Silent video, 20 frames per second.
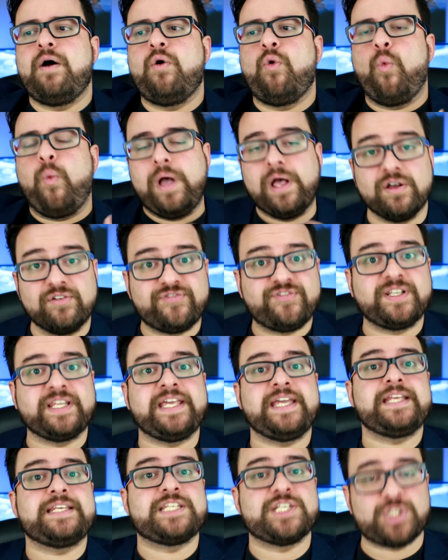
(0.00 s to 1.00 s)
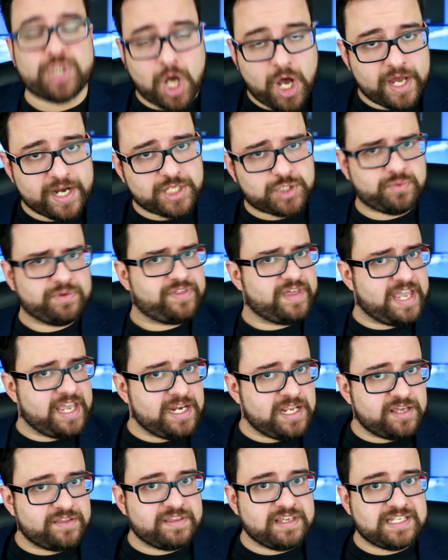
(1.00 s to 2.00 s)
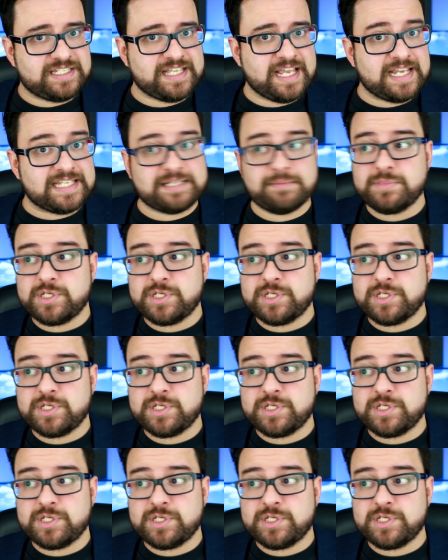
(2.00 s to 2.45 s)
willfully dishonest with any of these things.